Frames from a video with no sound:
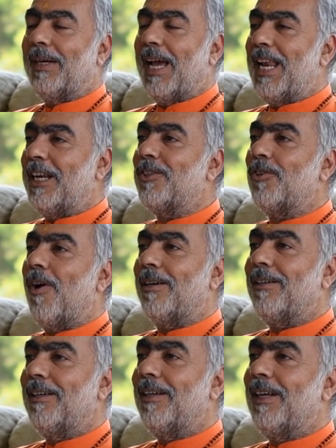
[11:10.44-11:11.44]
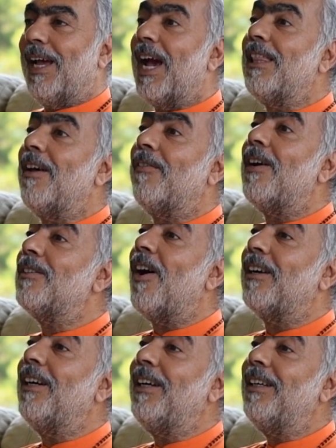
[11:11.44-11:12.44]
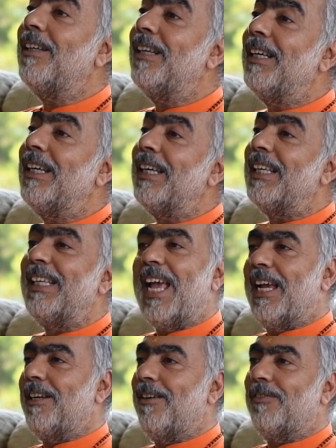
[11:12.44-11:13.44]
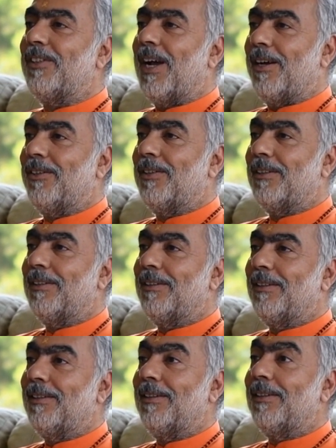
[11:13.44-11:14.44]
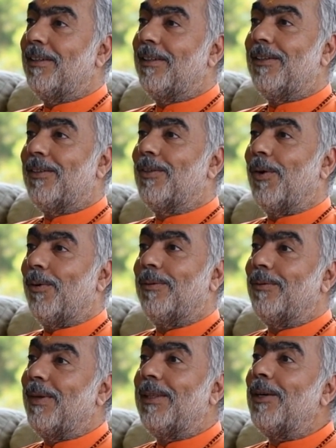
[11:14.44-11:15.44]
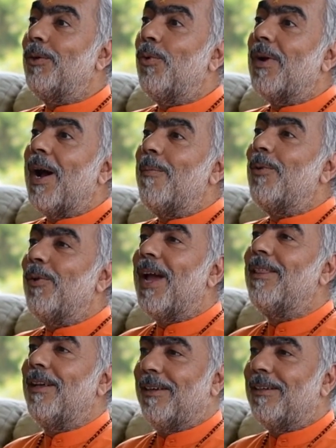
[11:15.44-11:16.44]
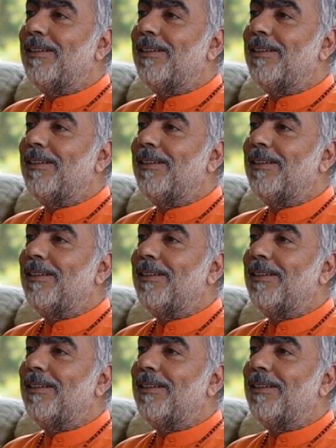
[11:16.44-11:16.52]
electron and therefore has got a negative charge. So, when the two come together,